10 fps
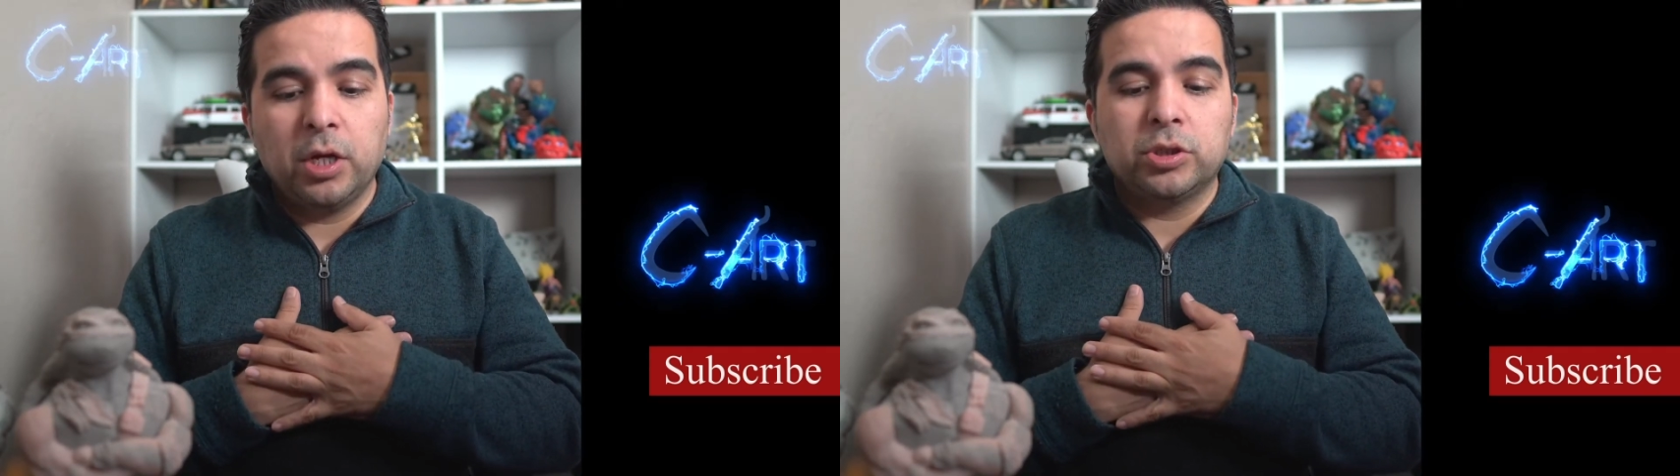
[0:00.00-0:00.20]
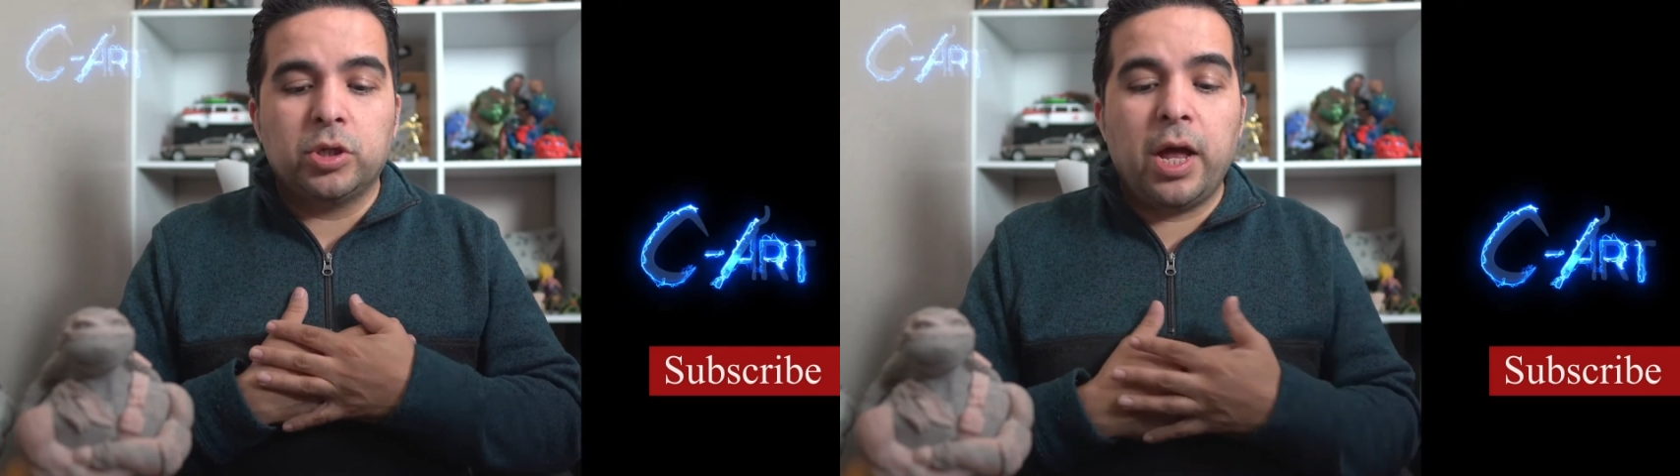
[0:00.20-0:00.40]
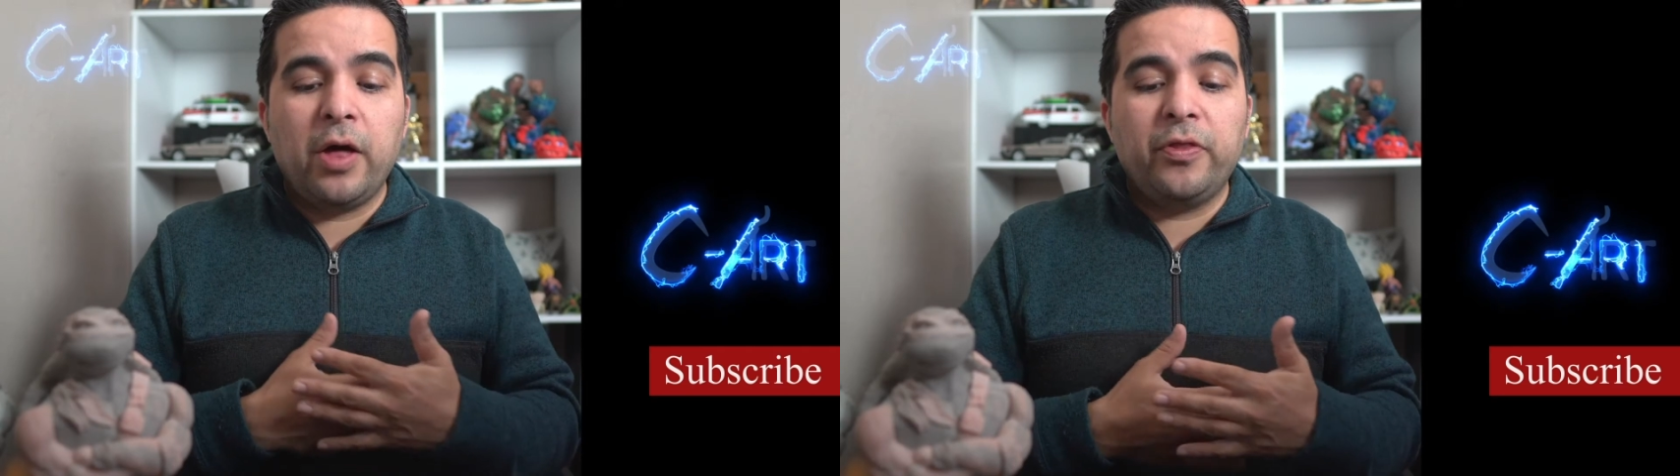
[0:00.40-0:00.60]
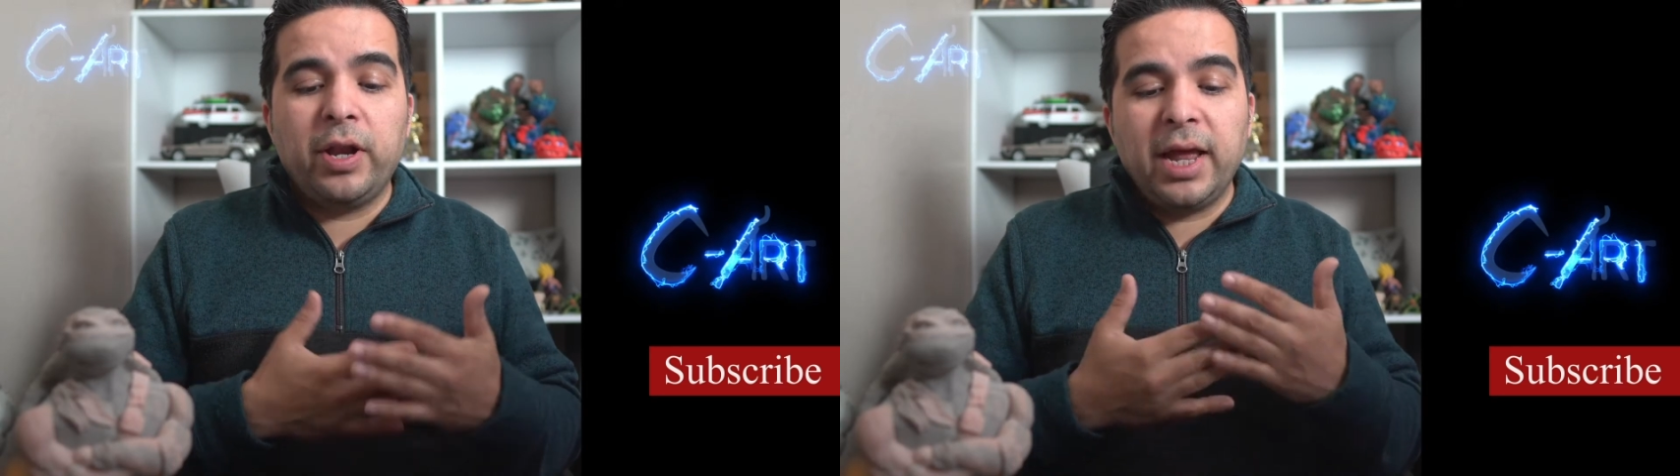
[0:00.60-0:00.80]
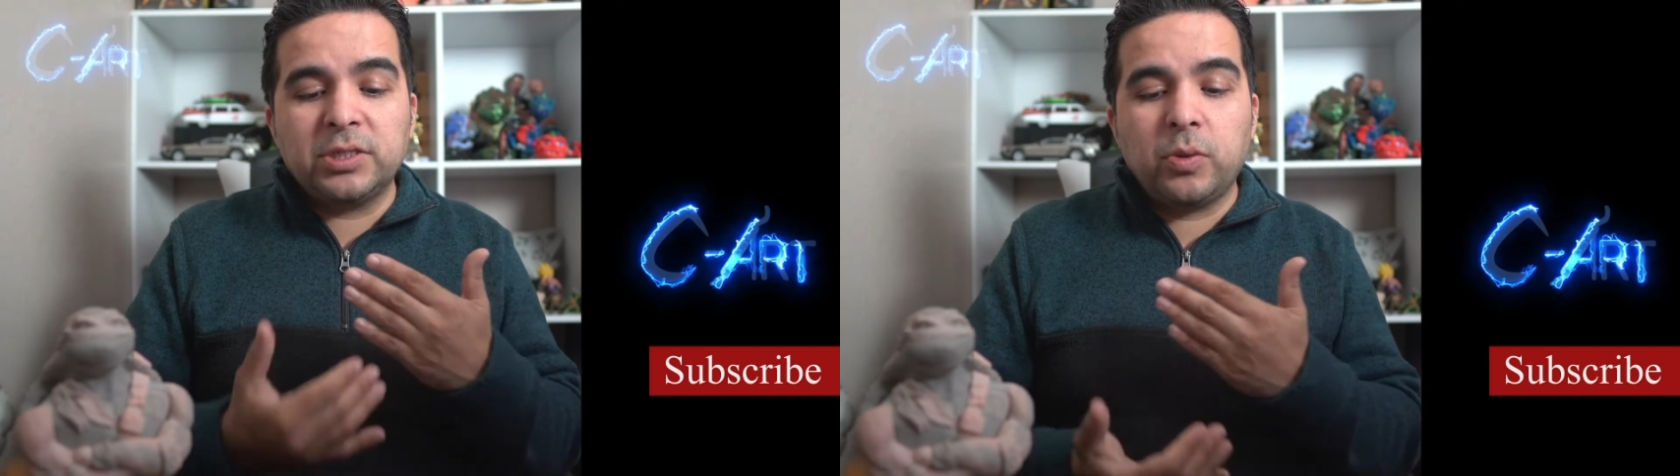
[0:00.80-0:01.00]
So now the
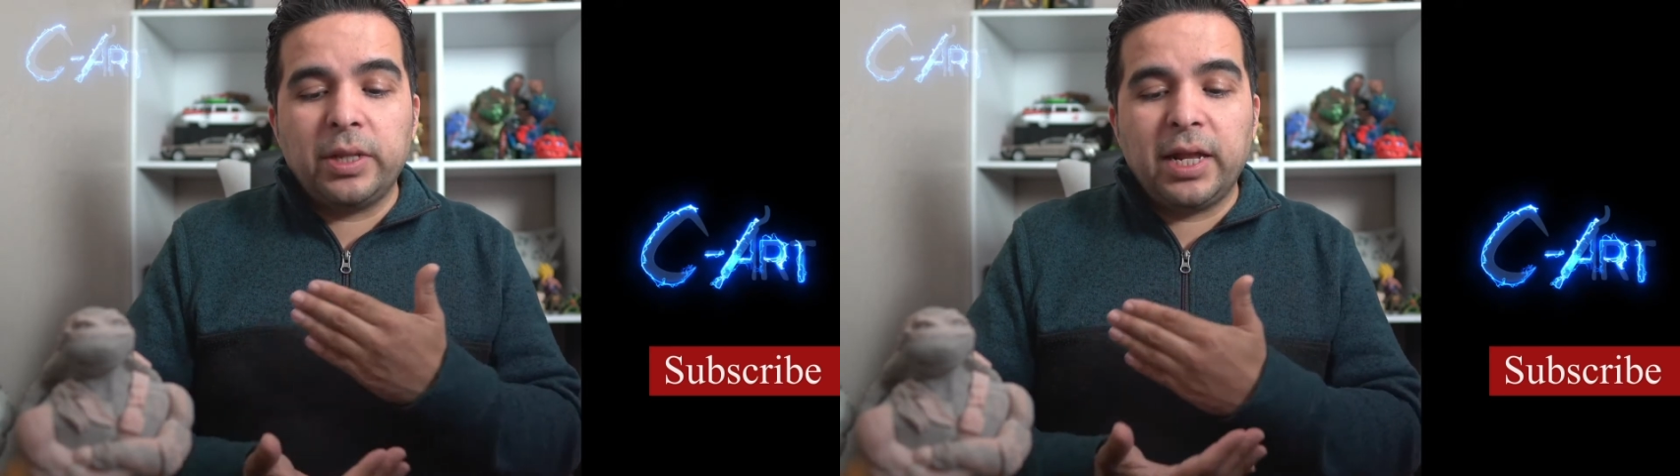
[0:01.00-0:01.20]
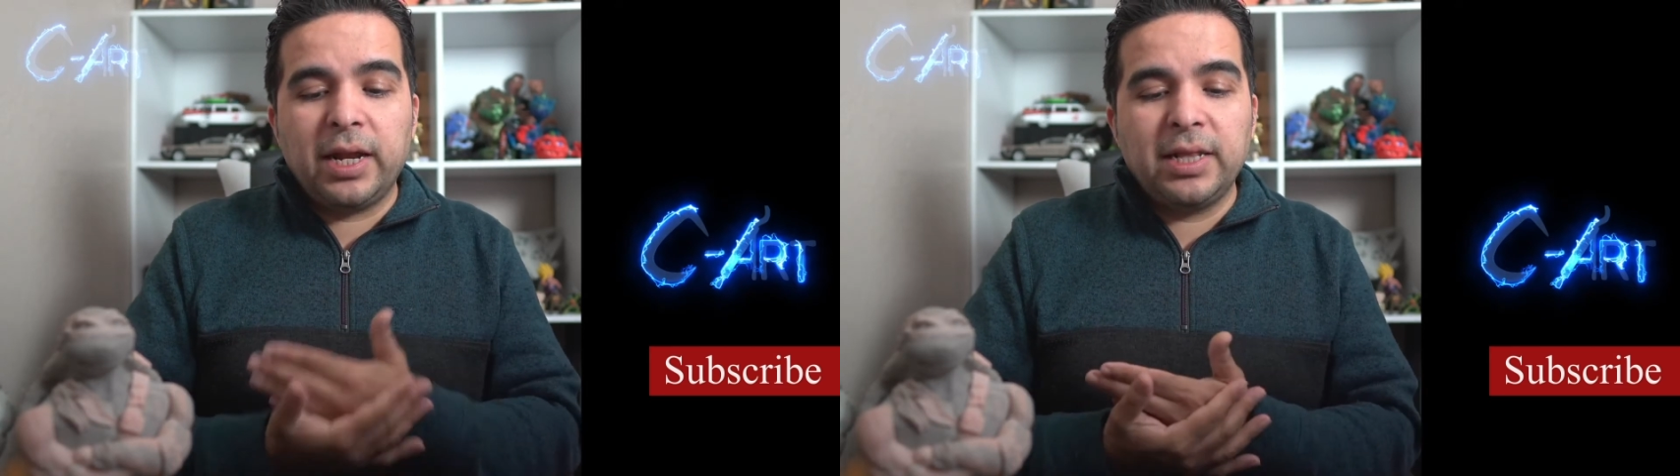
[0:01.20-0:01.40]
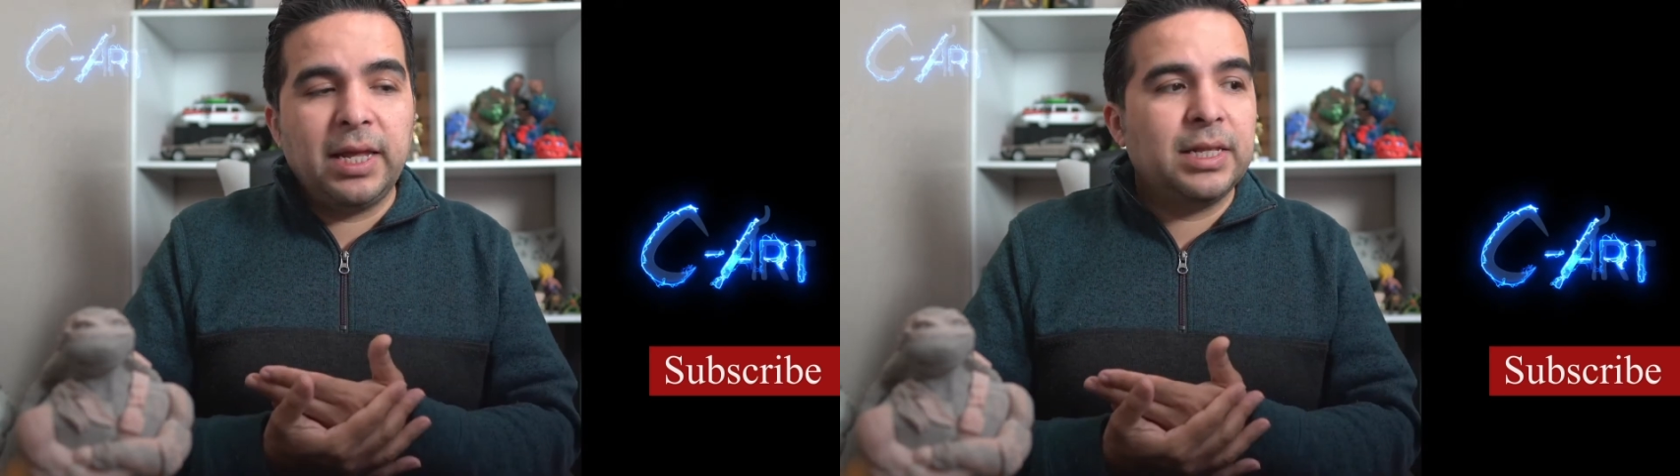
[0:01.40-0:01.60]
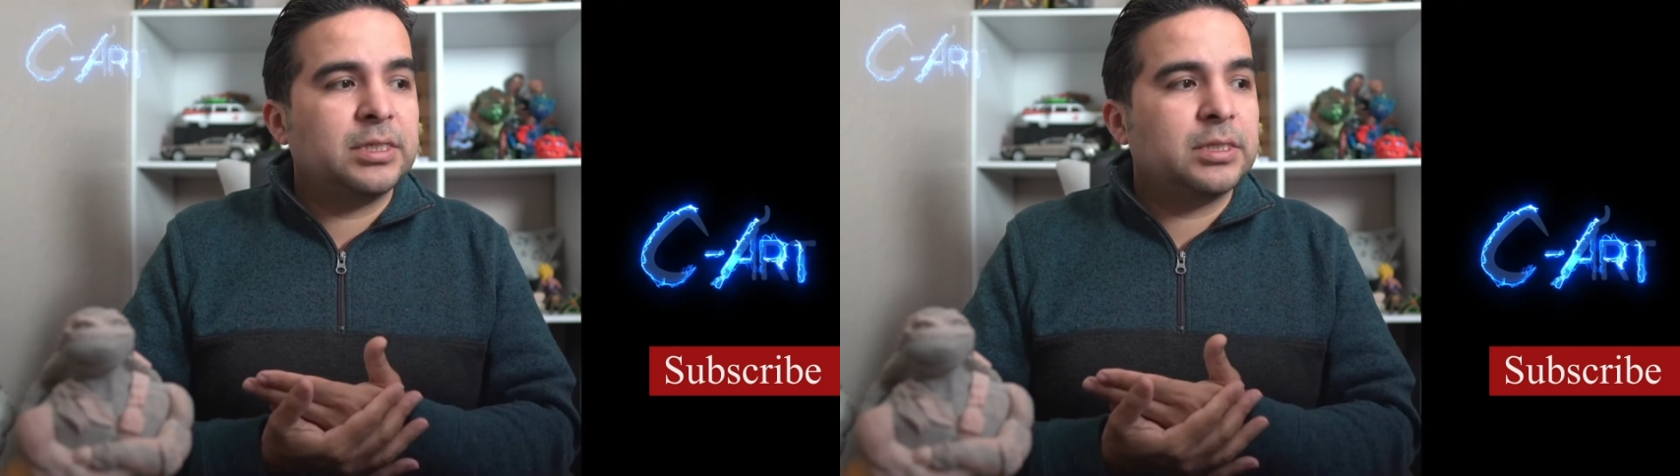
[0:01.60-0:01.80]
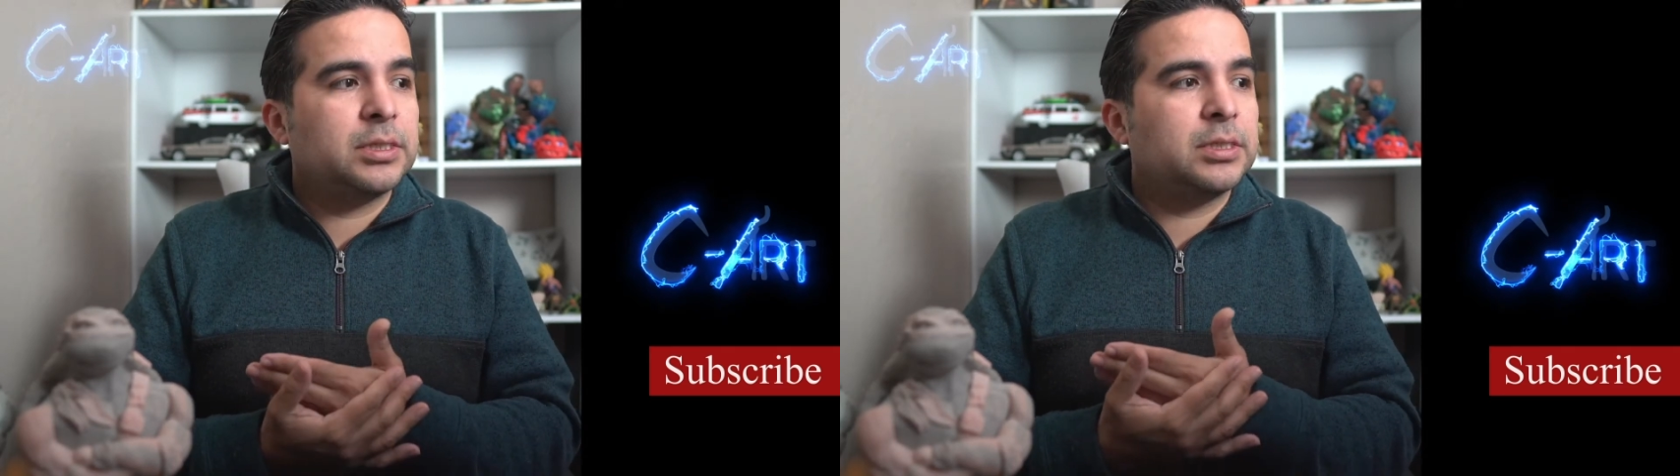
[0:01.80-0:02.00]
next one that I did
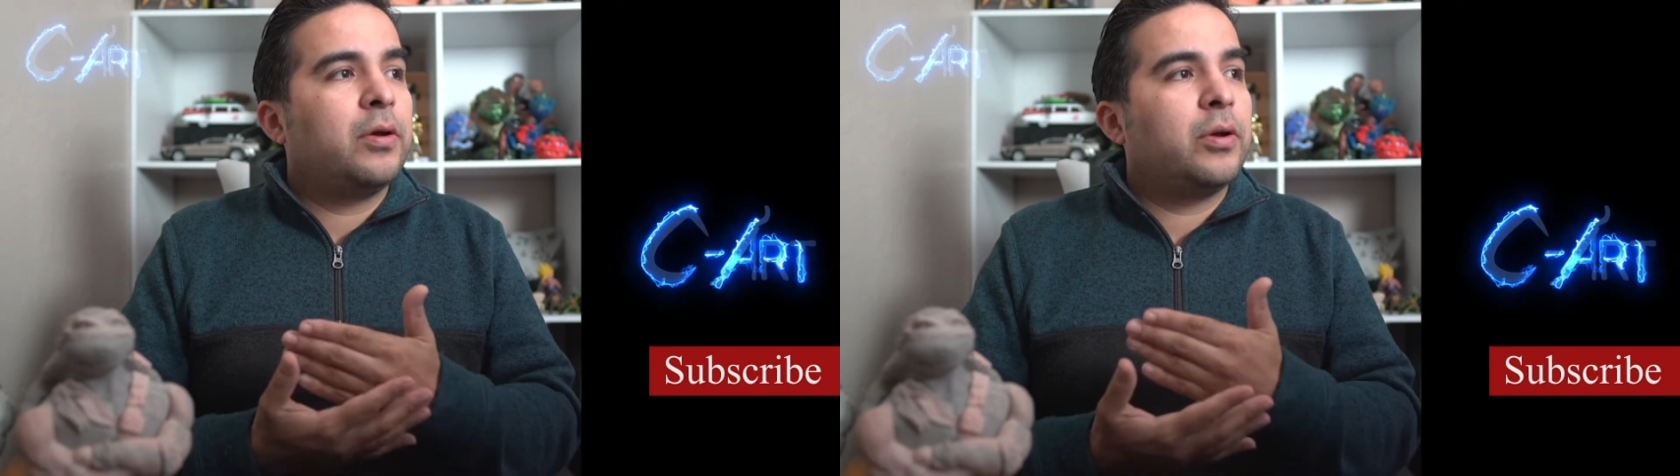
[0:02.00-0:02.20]
is